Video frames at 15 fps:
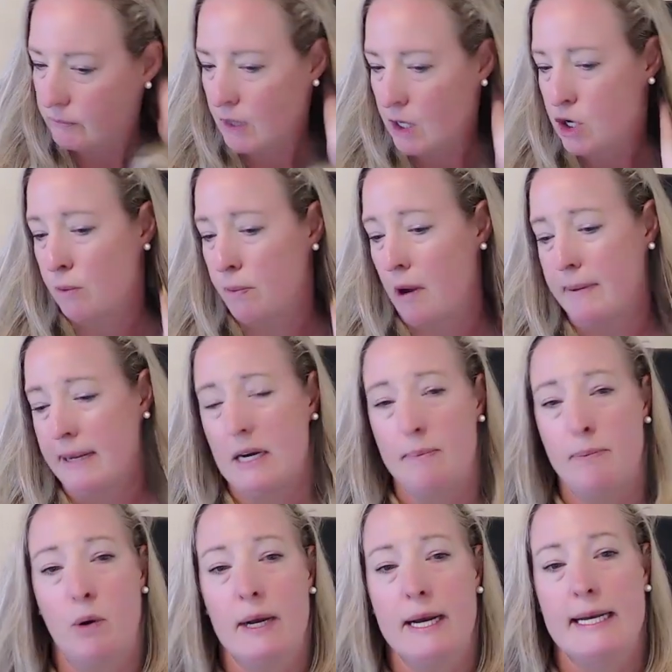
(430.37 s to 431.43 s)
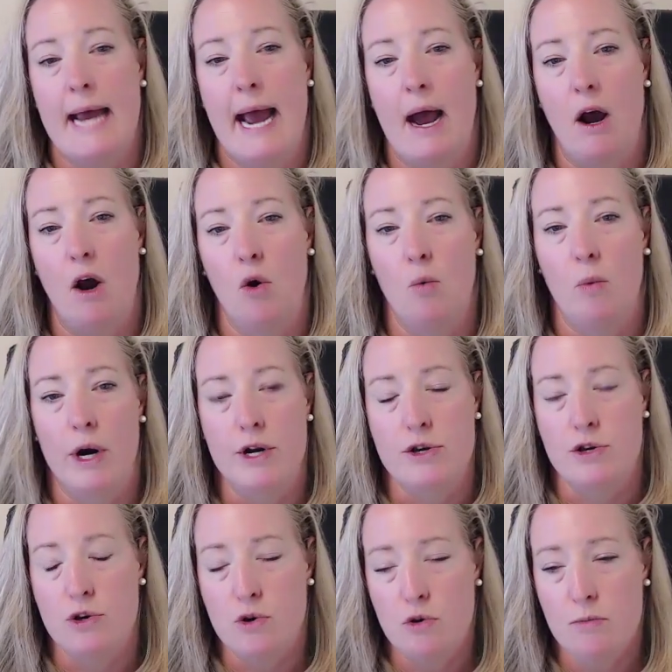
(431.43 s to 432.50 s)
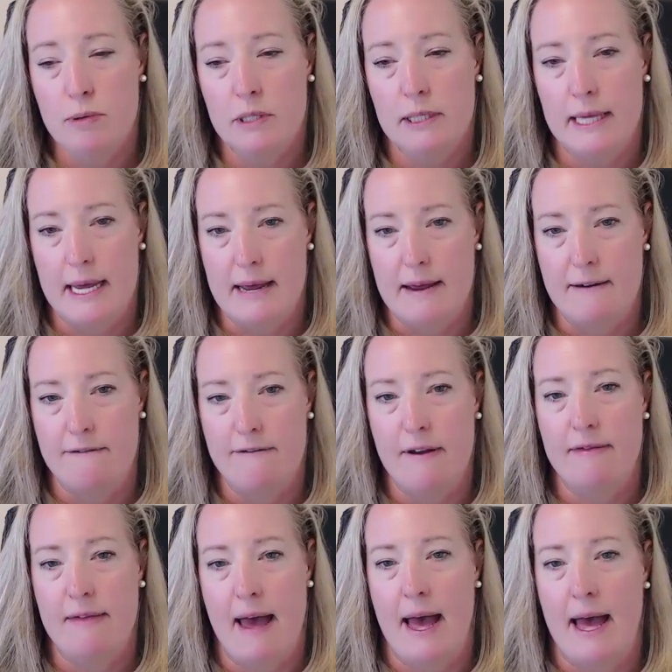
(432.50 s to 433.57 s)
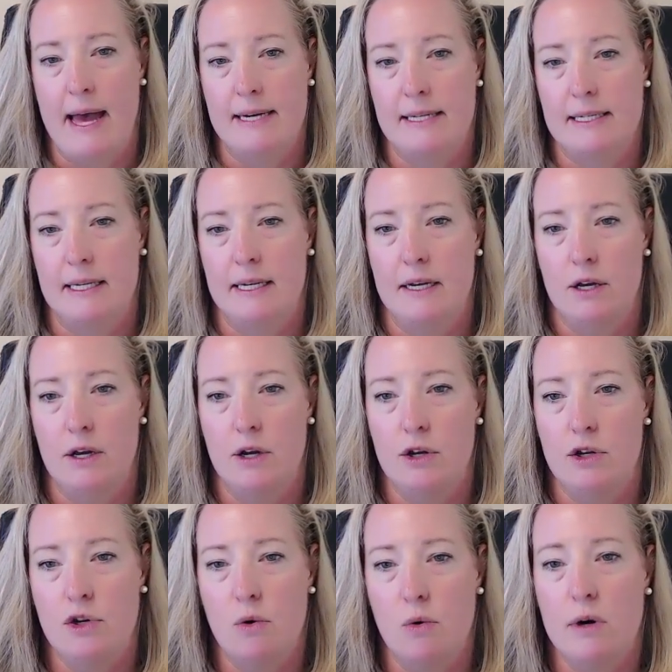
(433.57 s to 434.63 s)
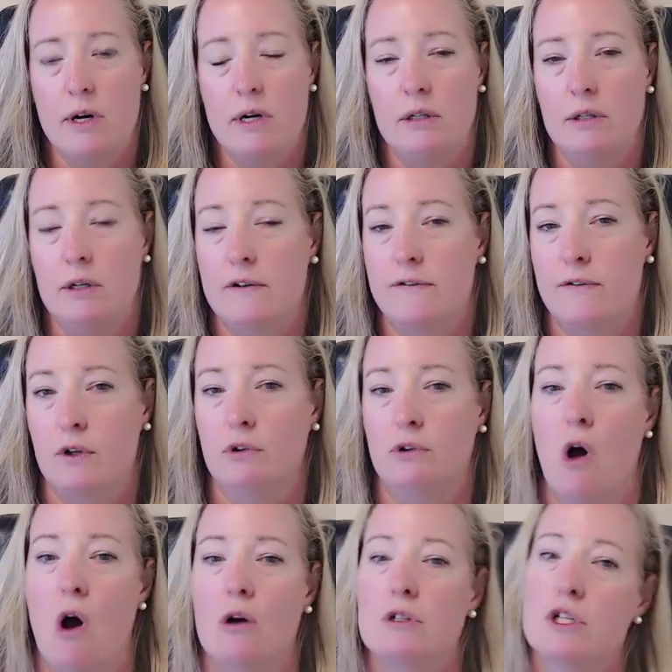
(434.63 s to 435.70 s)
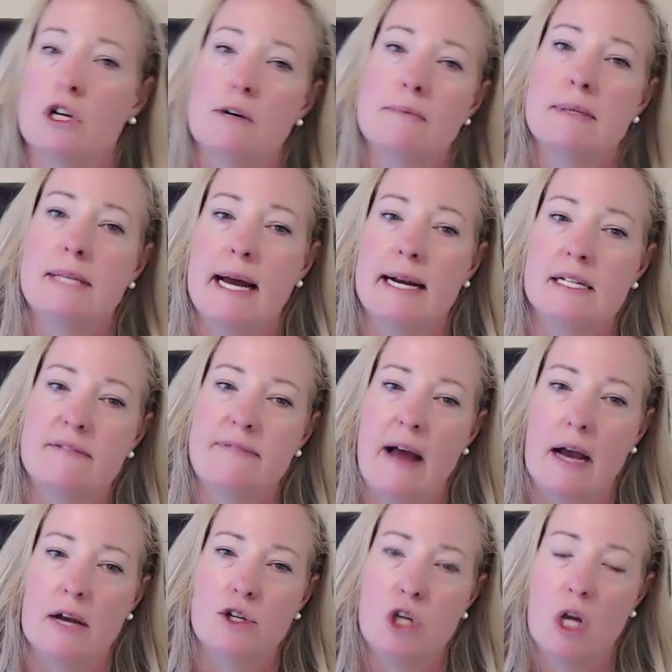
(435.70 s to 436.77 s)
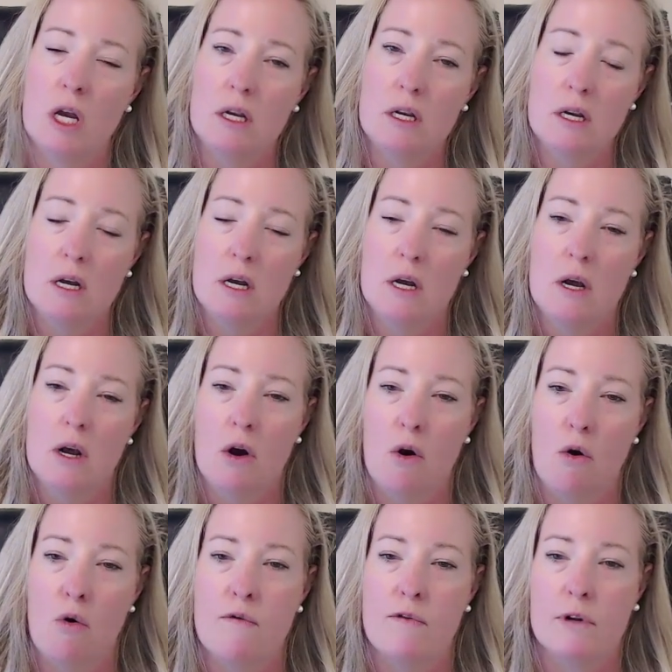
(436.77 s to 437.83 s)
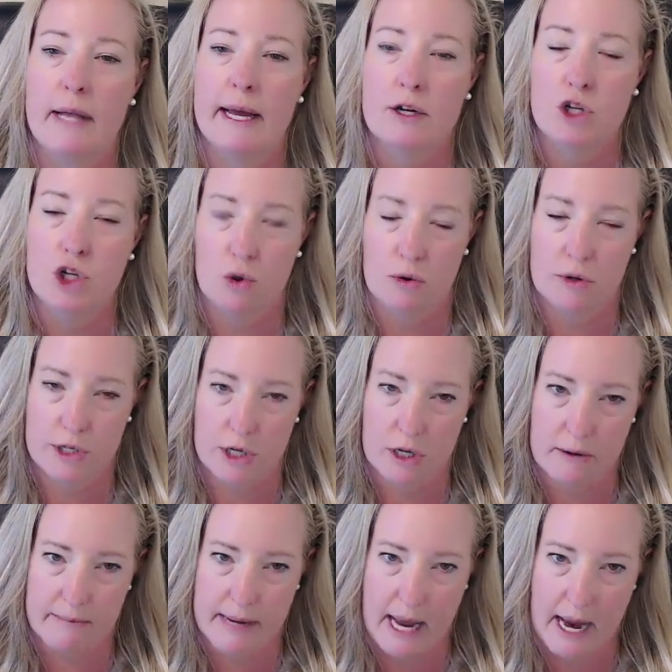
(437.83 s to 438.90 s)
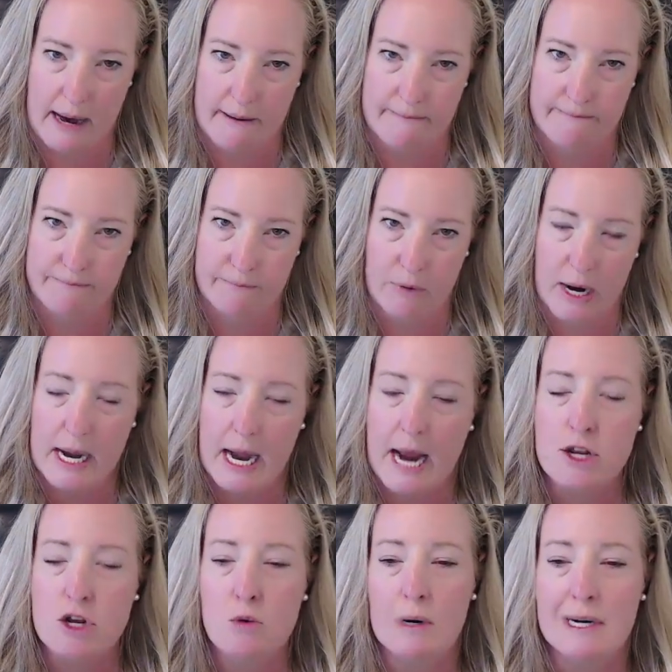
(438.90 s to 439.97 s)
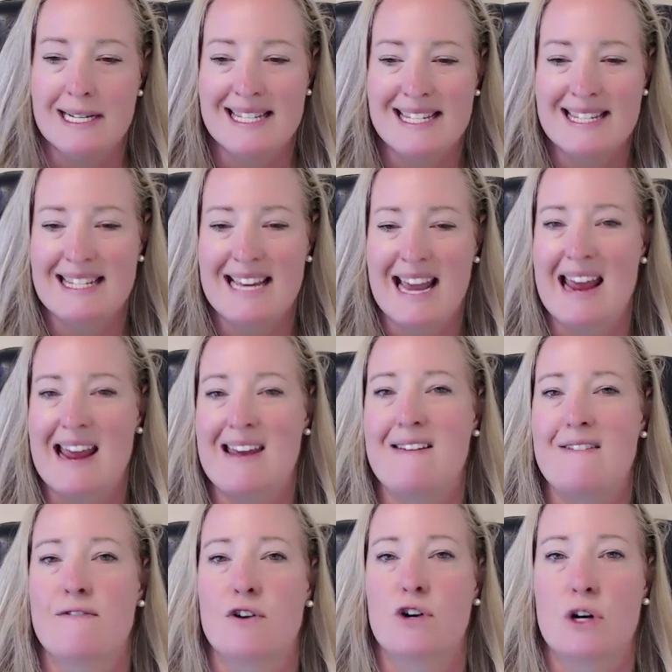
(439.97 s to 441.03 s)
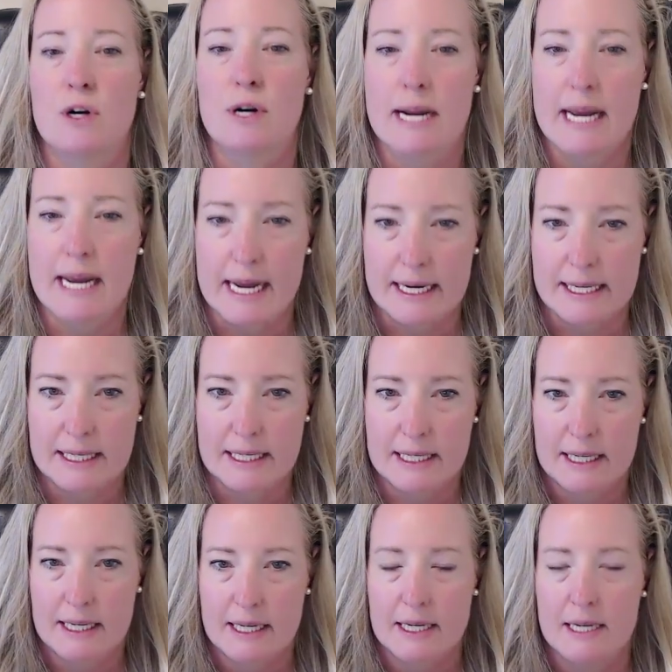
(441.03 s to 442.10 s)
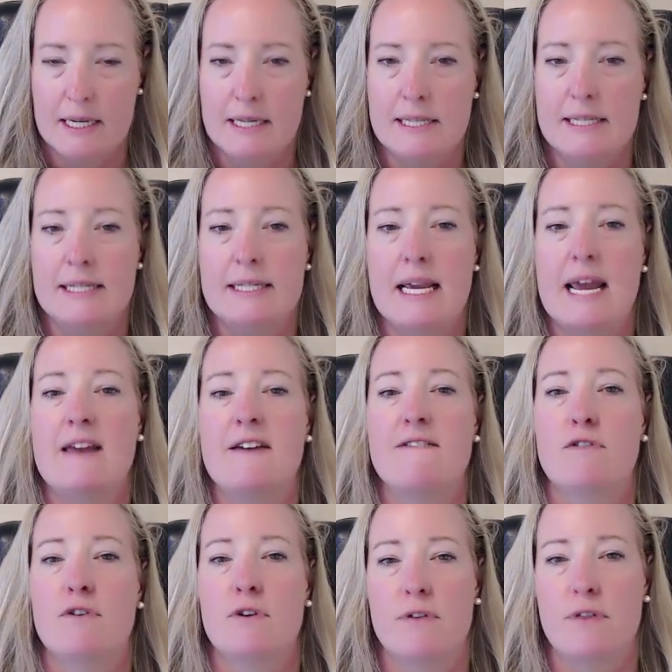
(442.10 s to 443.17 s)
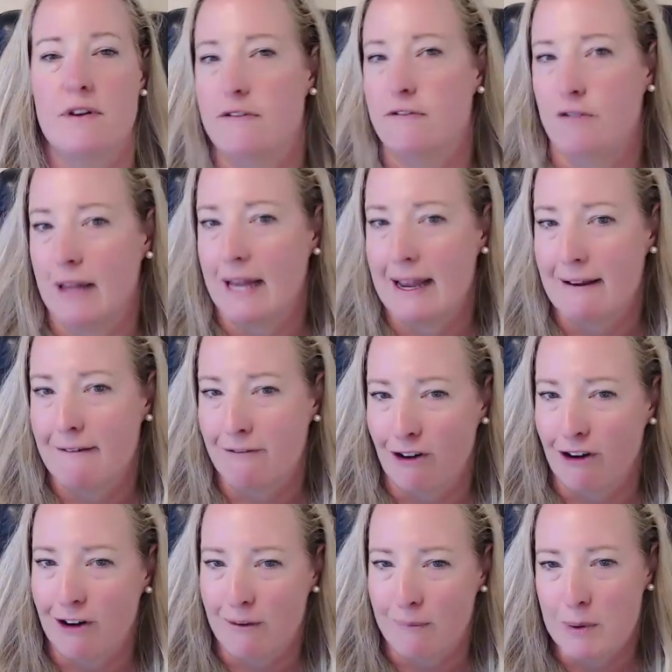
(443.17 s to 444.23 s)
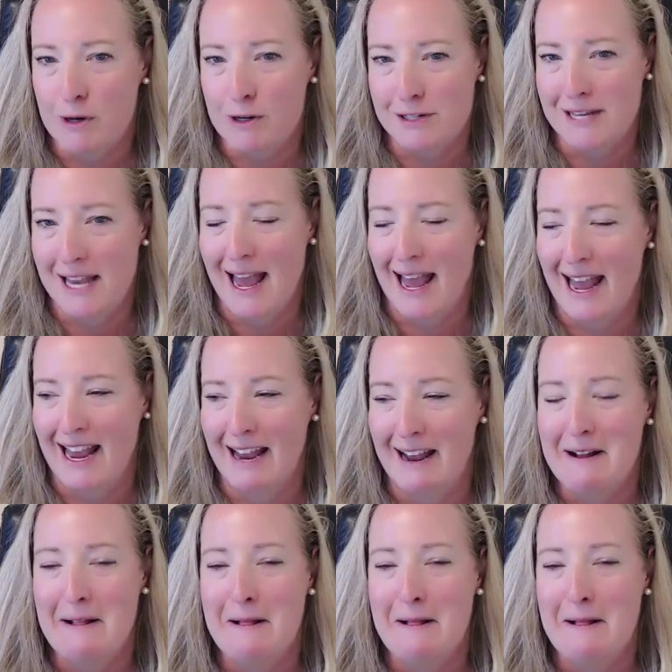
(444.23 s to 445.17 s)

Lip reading: You're probably at a point now where you believe that you're going to look for long-term satisfaction over like a short-term gain, right? And you want to savor it, savor the flavor per se.